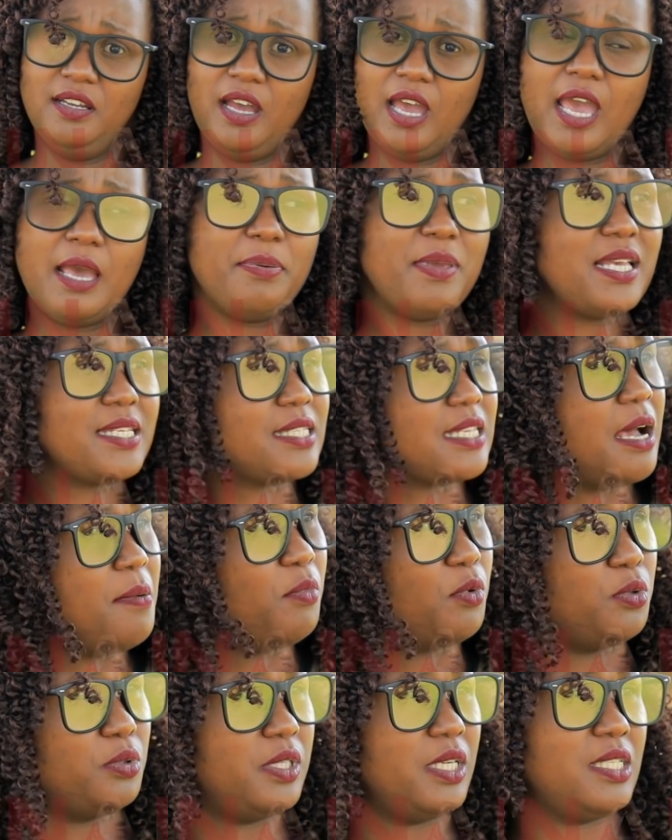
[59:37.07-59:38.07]
Ebya
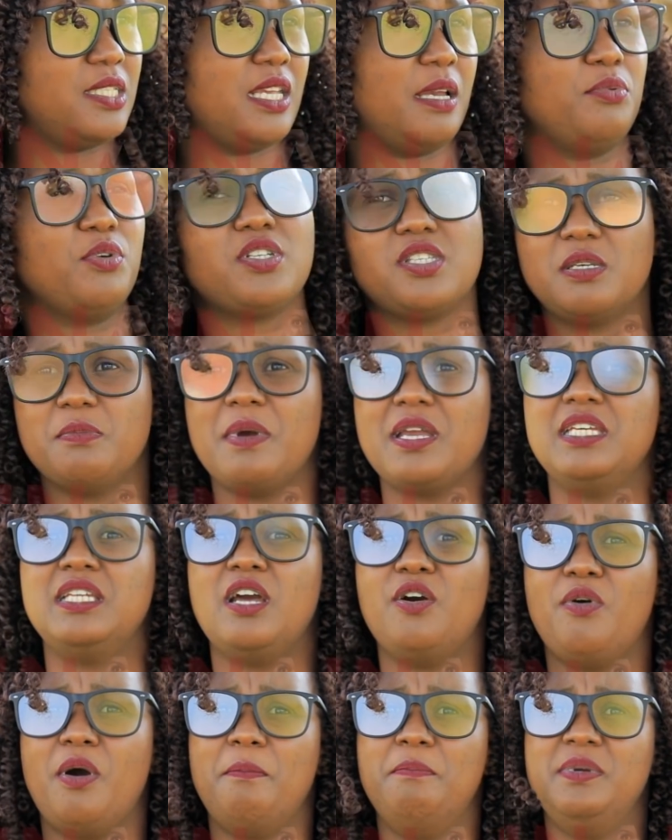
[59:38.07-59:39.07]
Sam kutesa byo simanyi
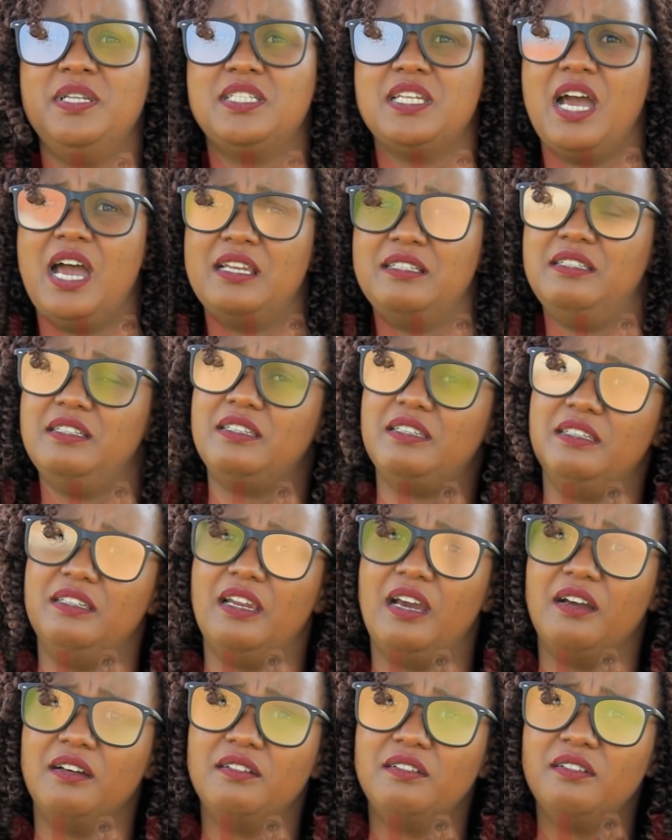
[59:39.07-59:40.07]
na
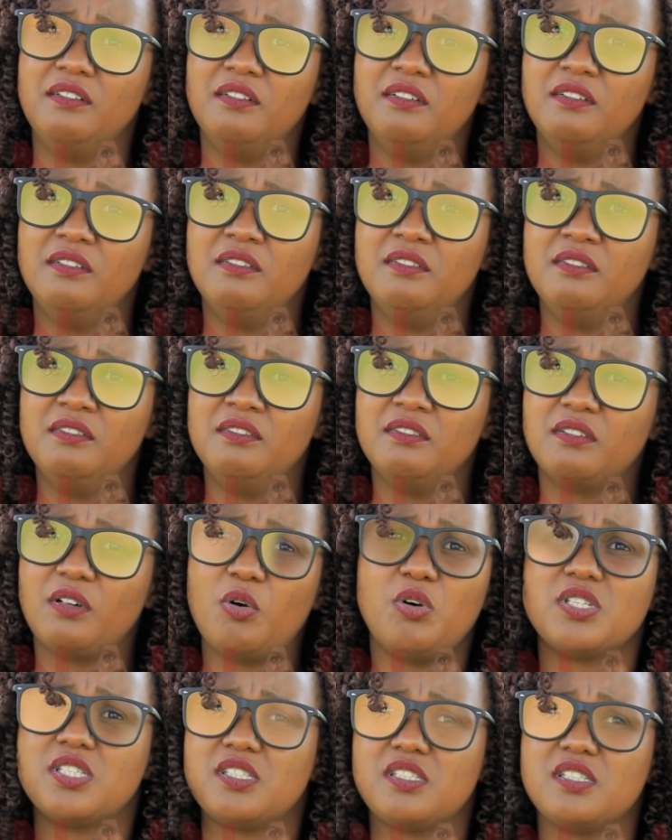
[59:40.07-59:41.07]
wabitandikira.
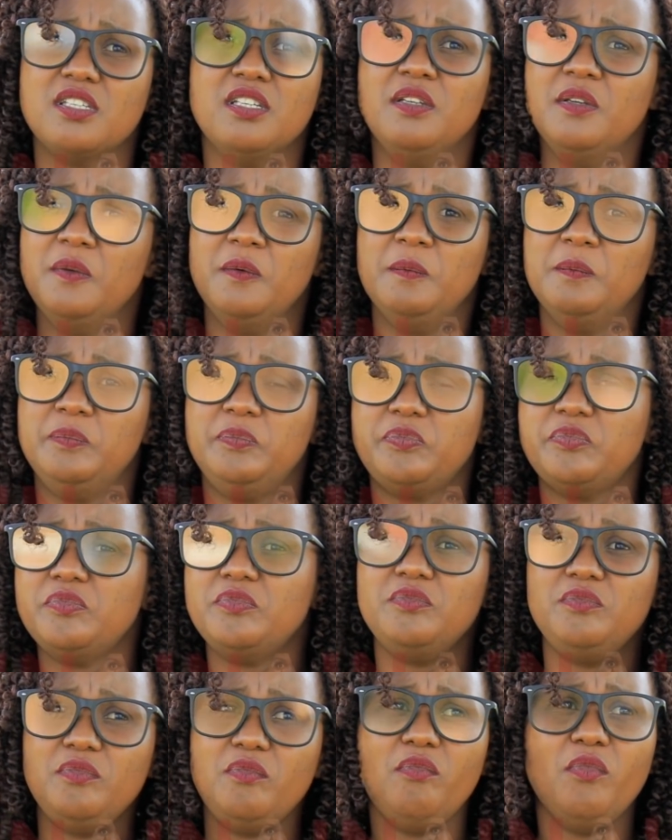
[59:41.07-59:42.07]
Cause
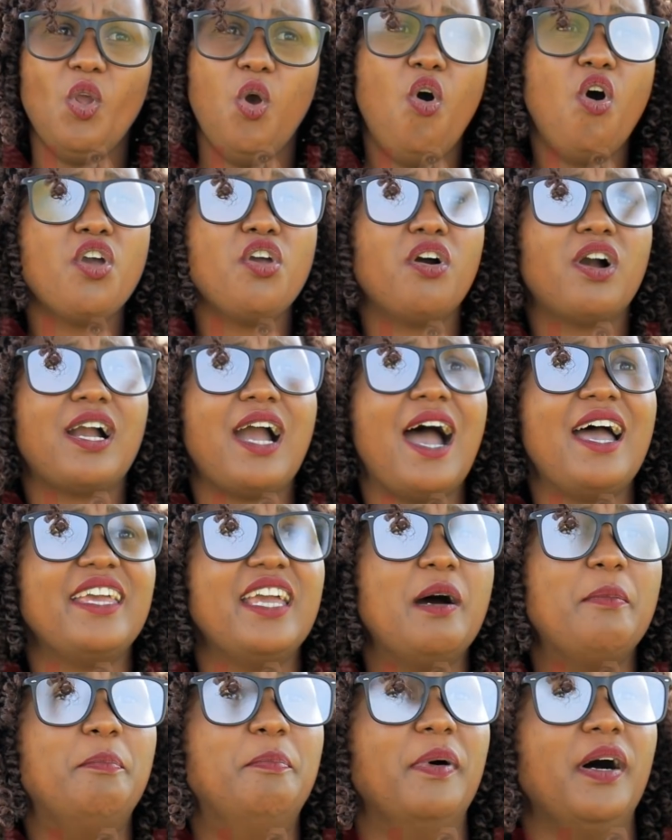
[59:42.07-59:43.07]
oyo guy
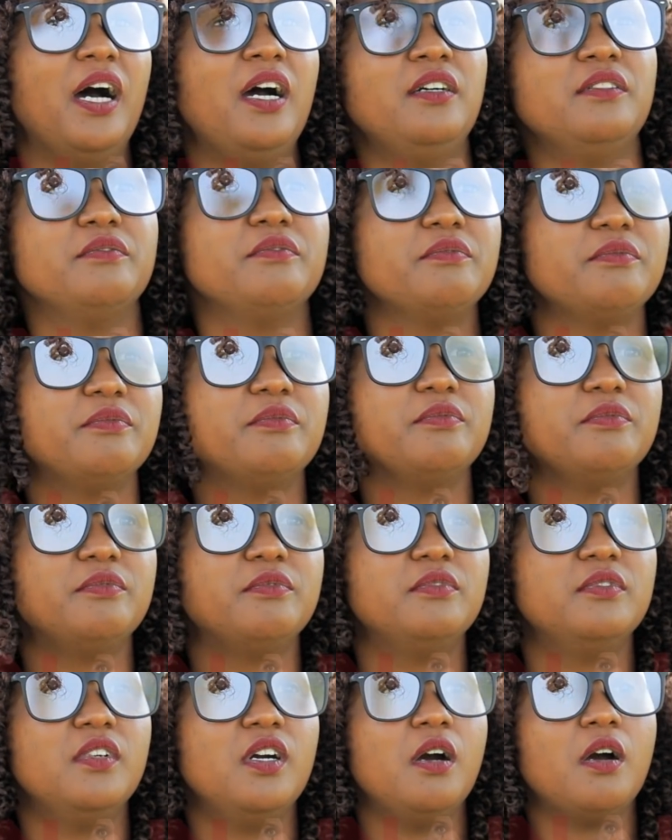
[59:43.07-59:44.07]
abba
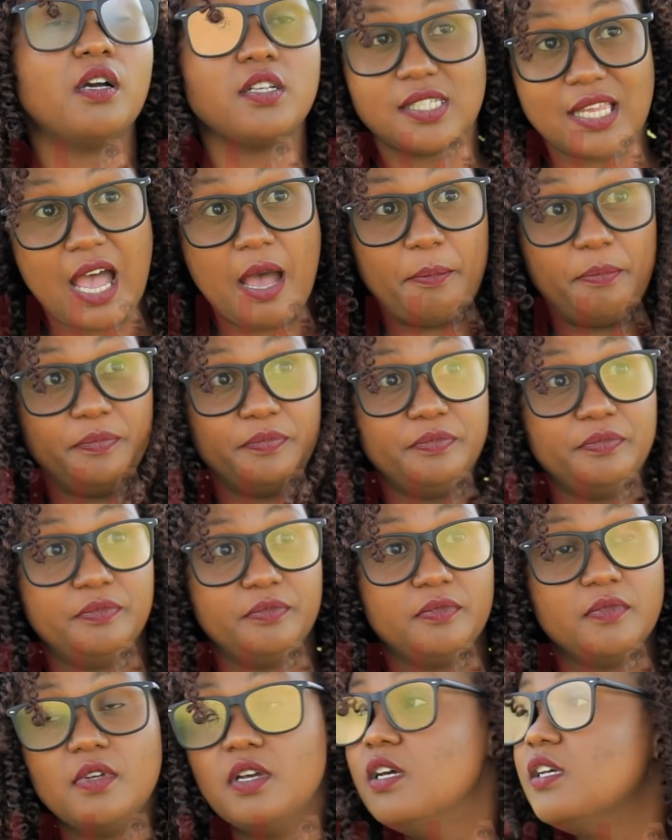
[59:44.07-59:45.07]
Sam
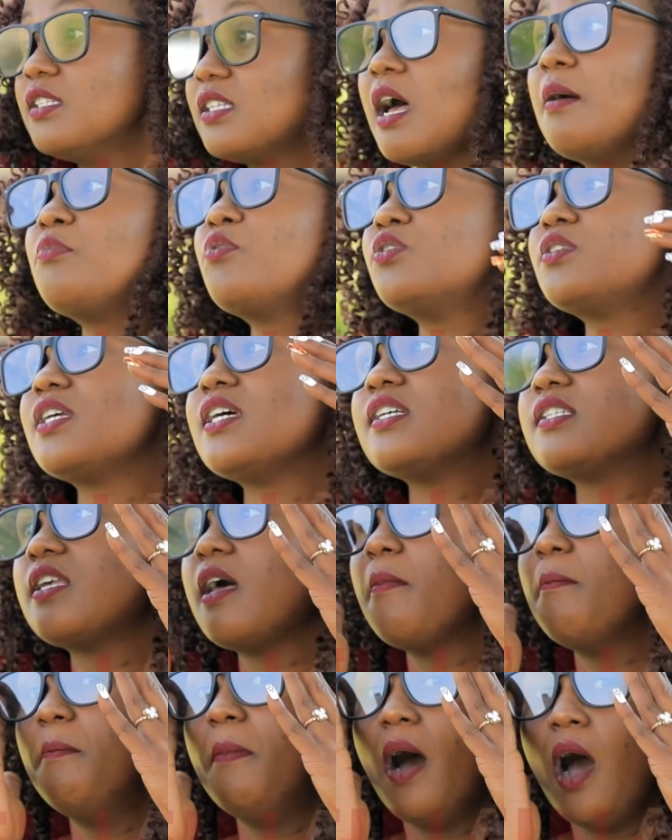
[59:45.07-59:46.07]

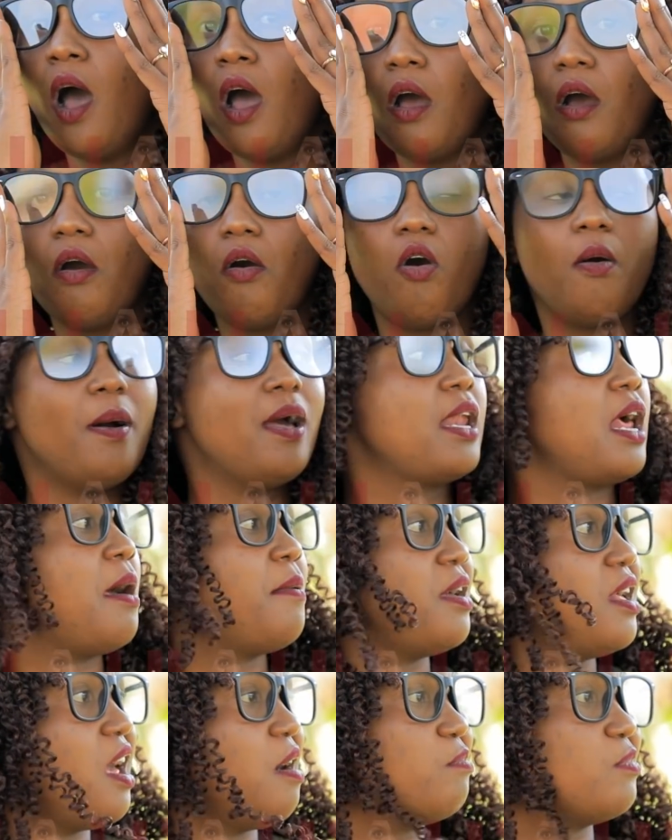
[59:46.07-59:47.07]
kutesa abba obana
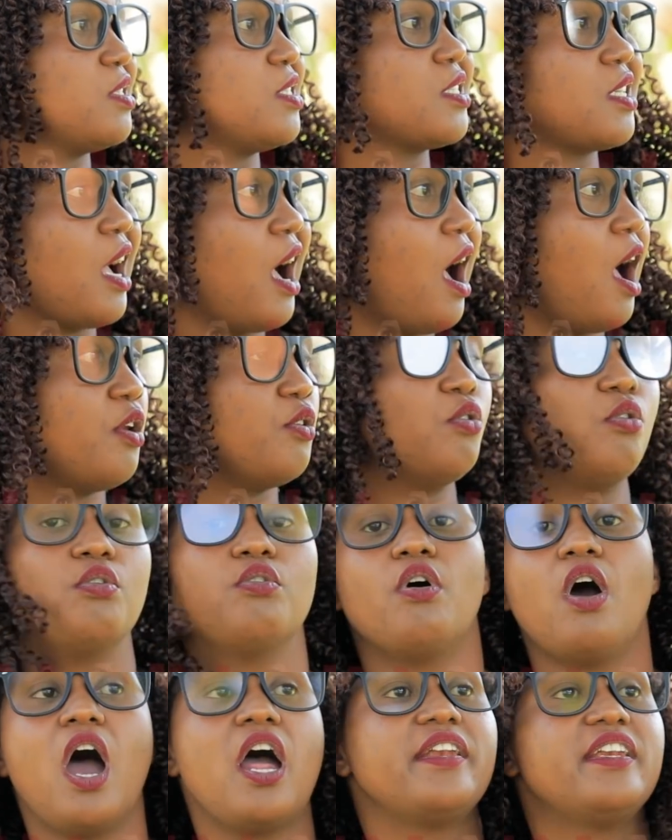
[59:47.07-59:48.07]
abera mu scandal
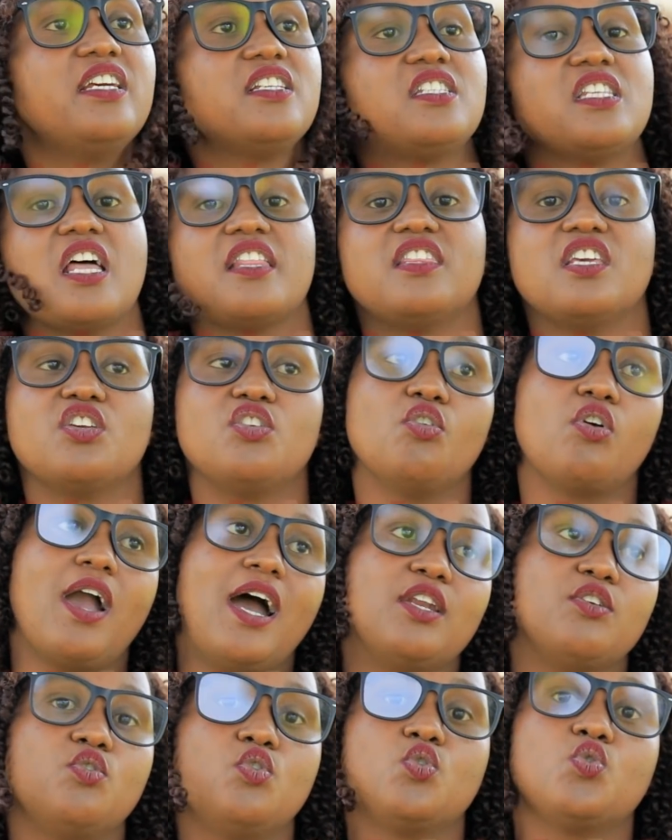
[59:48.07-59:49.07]
and there's nothing you
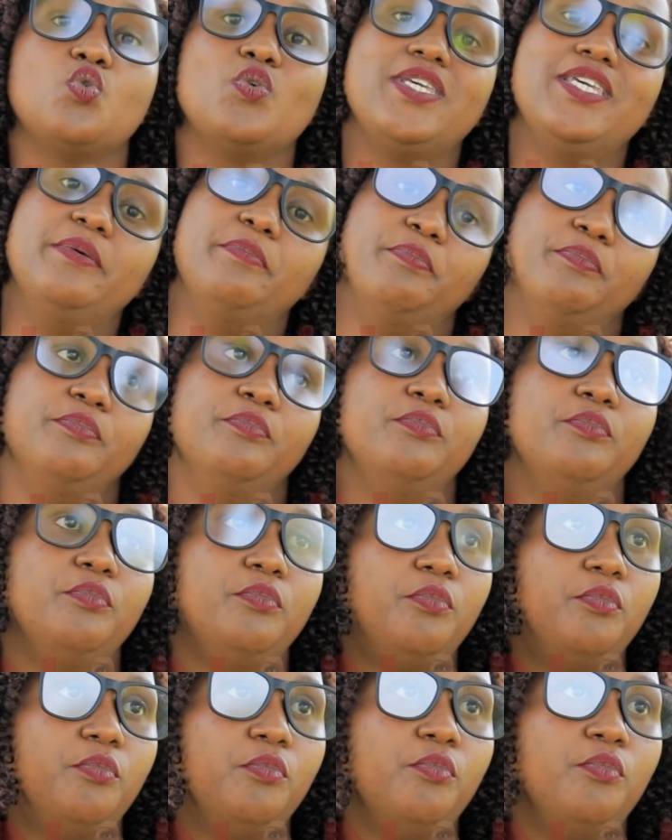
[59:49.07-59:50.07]
can do to him.
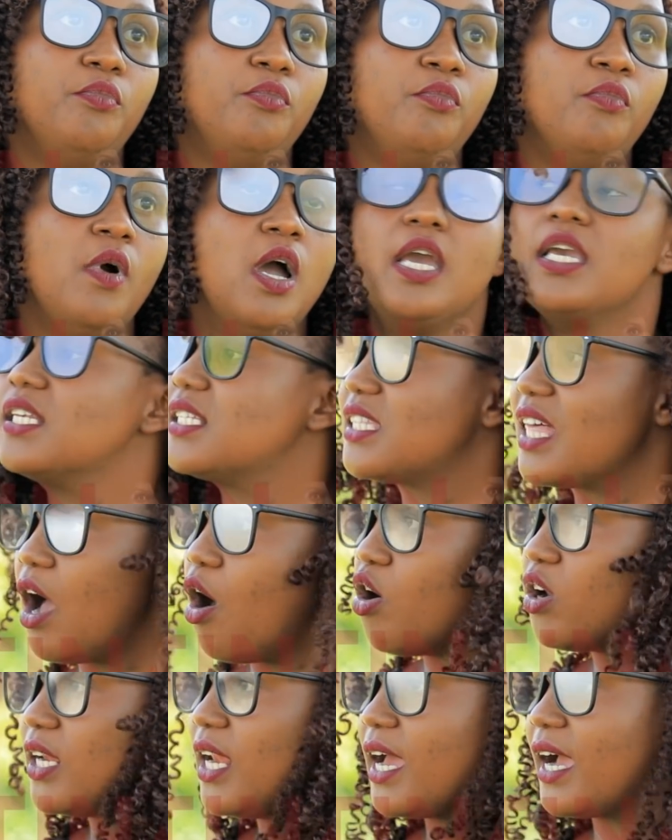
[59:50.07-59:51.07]
He's the
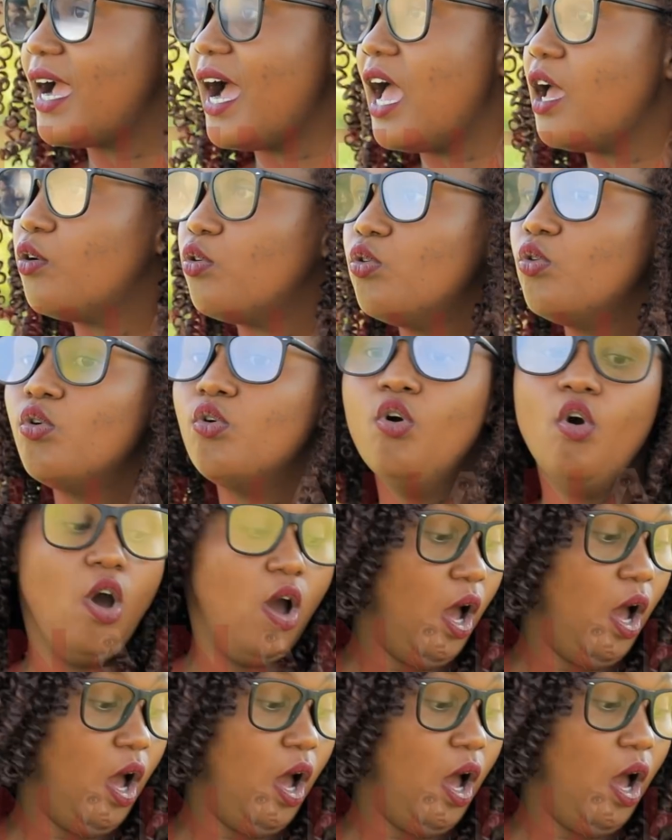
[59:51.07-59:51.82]
only guy who